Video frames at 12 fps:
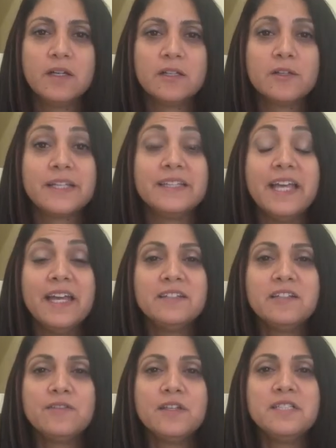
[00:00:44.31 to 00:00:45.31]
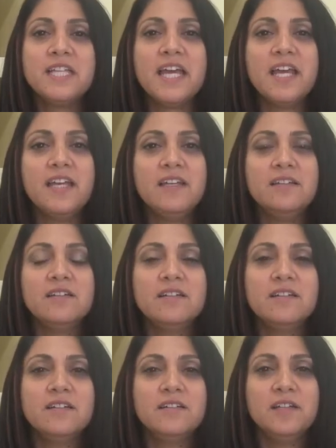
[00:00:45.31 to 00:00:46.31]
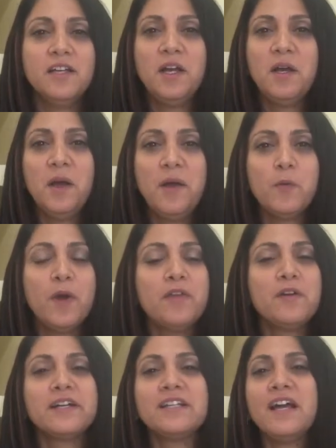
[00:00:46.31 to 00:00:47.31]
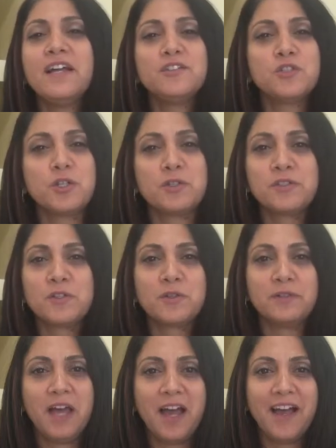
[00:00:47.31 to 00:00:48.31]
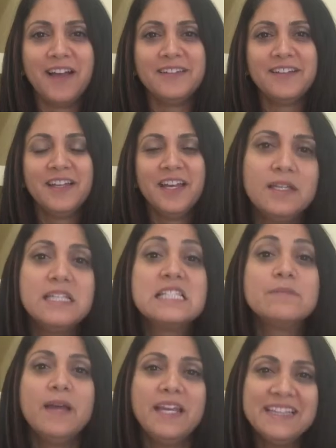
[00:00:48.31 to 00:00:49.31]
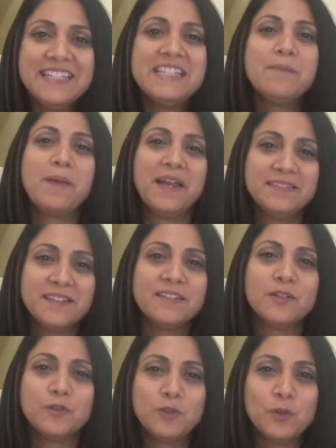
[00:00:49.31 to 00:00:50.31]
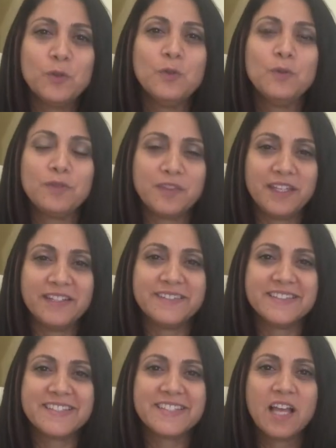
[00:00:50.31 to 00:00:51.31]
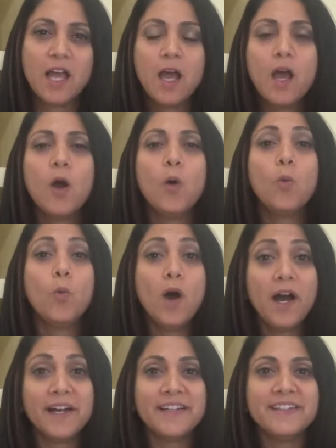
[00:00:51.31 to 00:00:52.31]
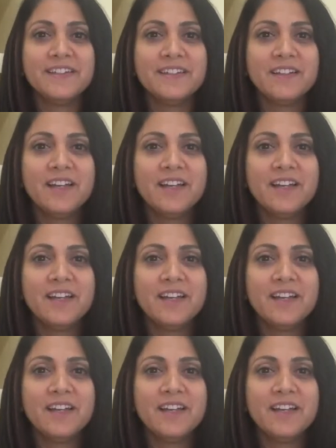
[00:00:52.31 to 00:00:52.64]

Look, at the end of the day, whether a client churns or not is mainly dependent on two things. One,